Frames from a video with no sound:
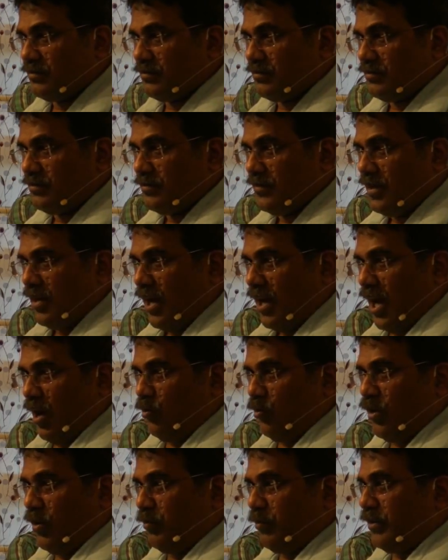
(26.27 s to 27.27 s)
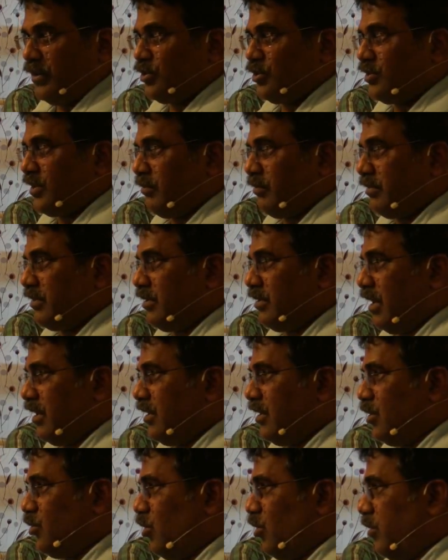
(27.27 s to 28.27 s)
I would have preached some other
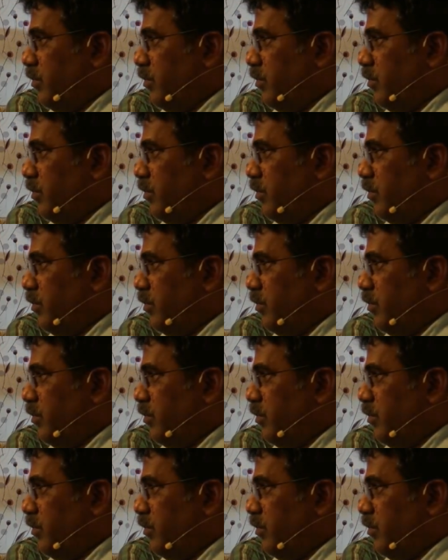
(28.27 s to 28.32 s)
topic.